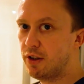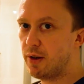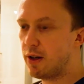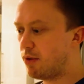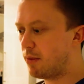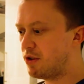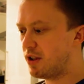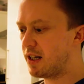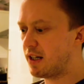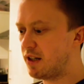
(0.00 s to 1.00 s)
Now you're probably
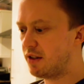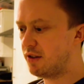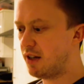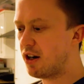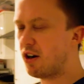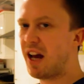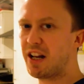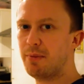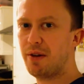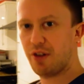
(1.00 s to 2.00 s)
thinking, hang on
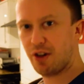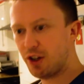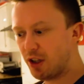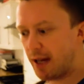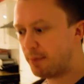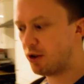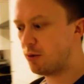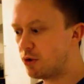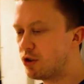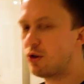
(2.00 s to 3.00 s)
Adam, I thought your
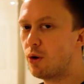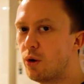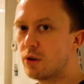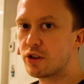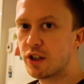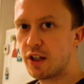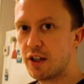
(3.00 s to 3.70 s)
laptop was old.